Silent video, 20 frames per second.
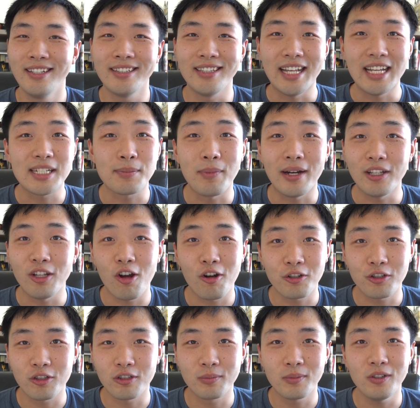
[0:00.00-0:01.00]
that's my
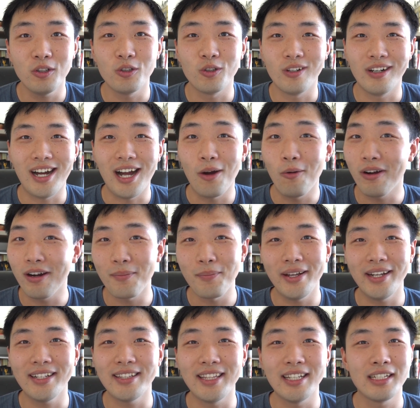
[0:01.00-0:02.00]
long-term goal. I want to
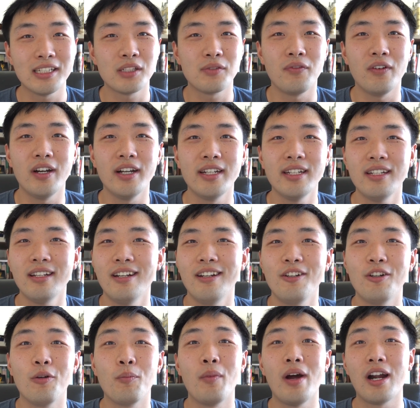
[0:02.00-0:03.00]
make things fun
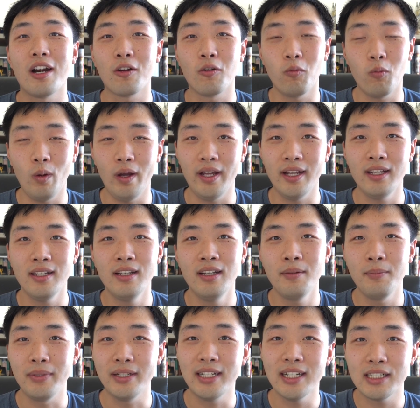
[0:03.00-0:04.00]
no matter what.
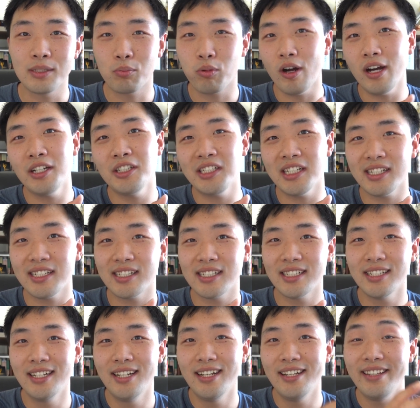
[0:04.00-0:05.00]
Because
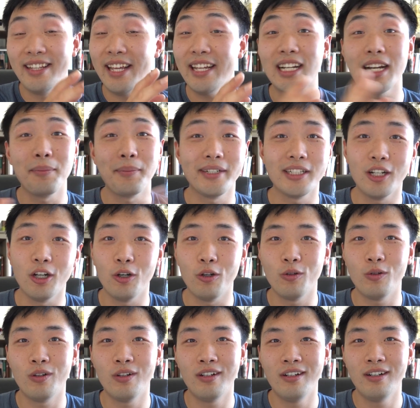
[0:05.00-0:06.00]
projects, they come and go.
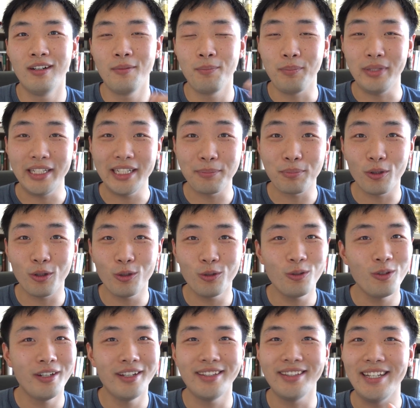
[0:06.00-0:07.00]
People,
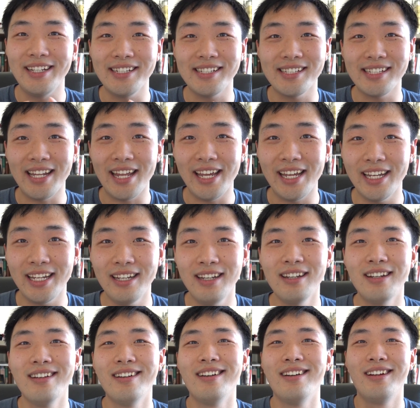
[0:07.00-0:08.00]
they stay
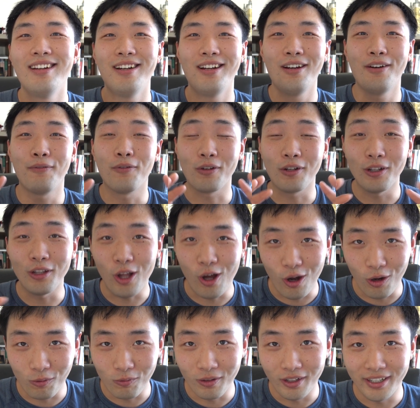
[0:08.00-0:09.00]
for the
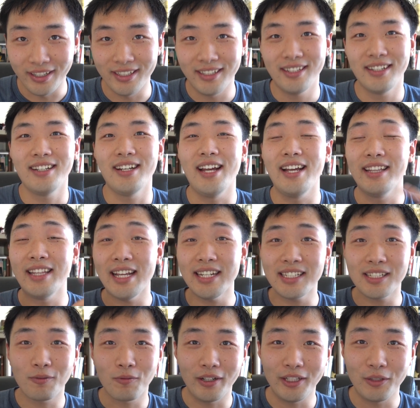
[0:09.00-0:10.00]
long run. And
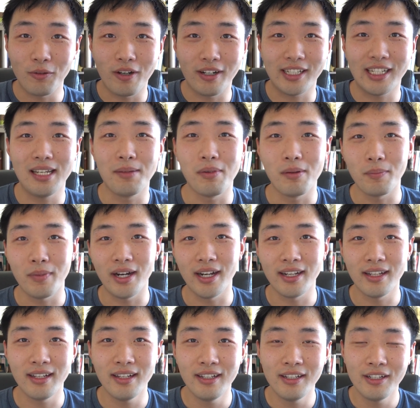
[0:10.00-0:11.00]
that's what you want to keep in
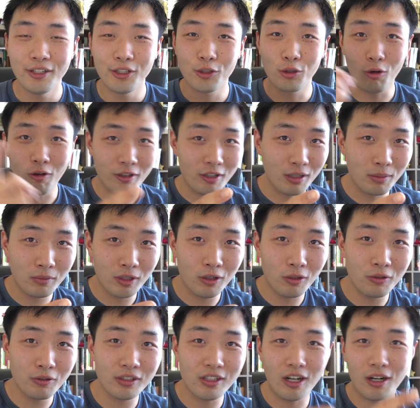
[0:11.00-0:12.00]
mind. Short-term
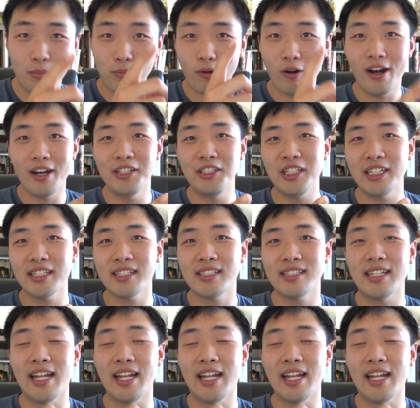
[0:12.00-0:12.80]
goals are projects